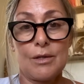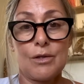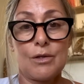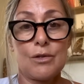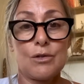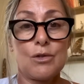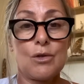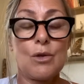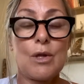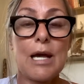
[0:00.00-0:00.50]

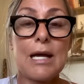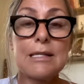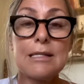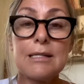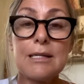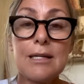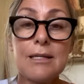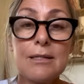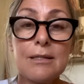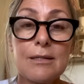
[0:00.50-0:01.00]
So that's
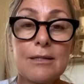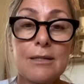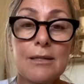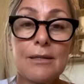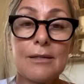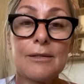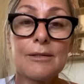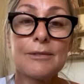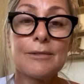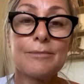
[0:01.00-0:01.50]
it.
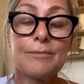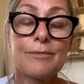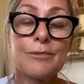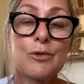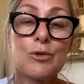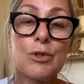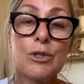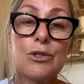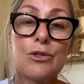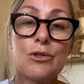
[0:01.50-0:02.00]

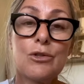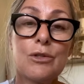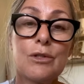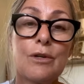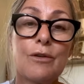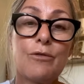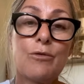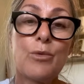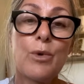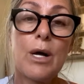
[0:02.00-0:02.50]
Treat
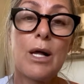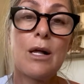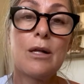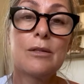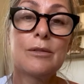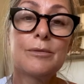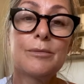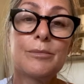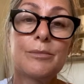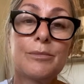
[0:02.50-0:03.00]
yourself
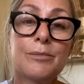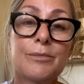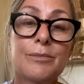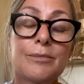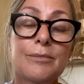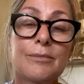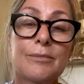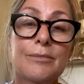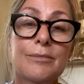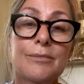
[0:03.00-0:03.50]
well.
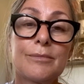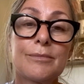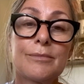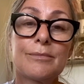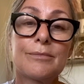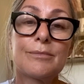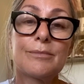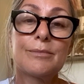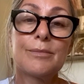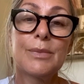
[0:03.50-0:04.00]

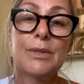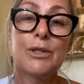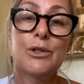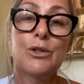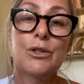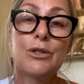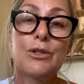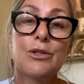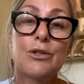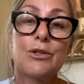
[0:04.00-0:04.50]
Be
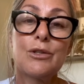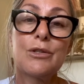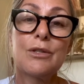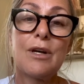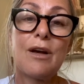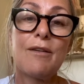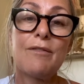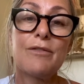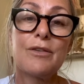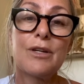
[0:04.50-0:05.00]
good to
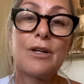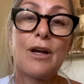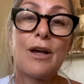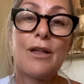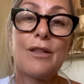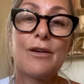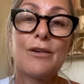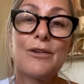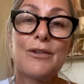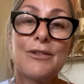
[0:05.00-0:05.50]
yourself and to
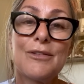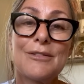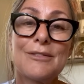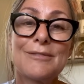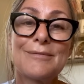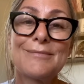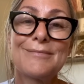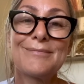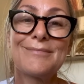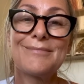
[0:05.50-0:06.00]
others.
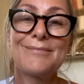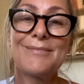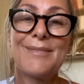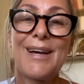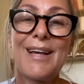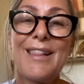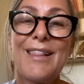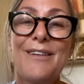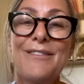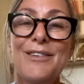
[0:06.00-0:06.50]

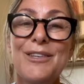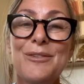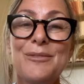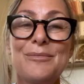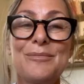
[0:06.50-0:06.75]
I love you.